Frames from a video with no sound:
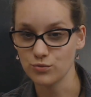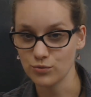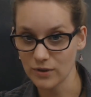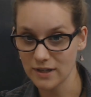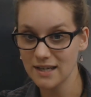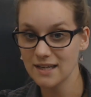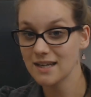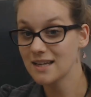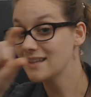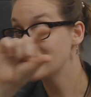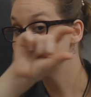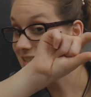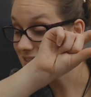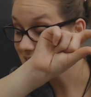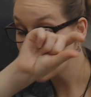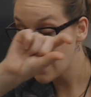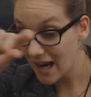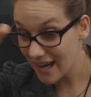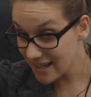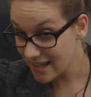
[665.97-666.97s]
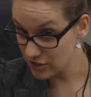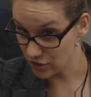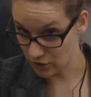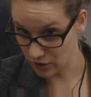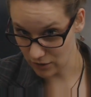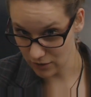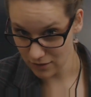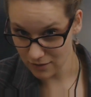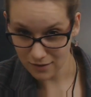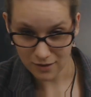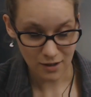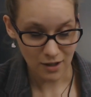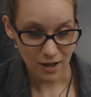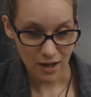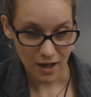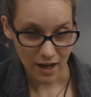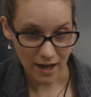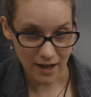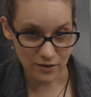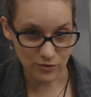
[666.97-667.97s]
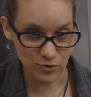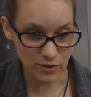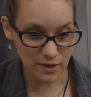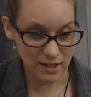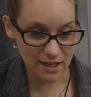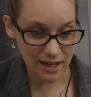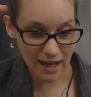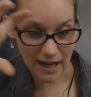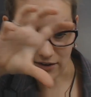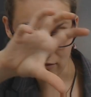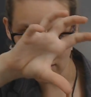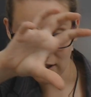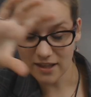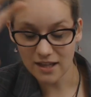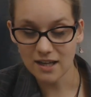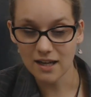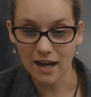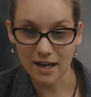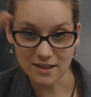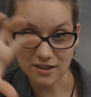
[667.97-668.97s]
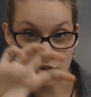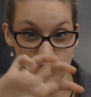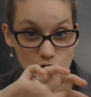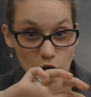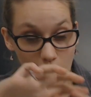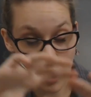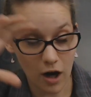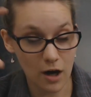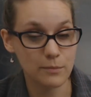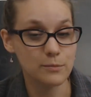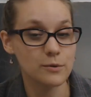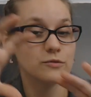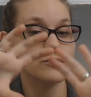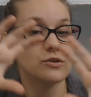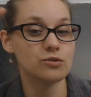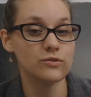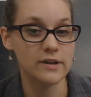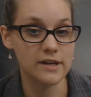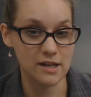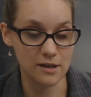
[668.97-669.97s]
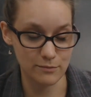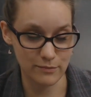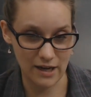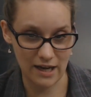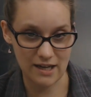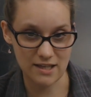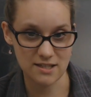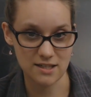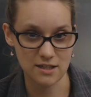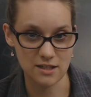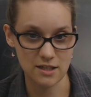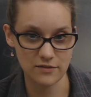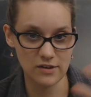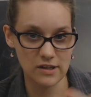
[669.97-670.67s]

reading the title and reading everything at the top of the reading passage,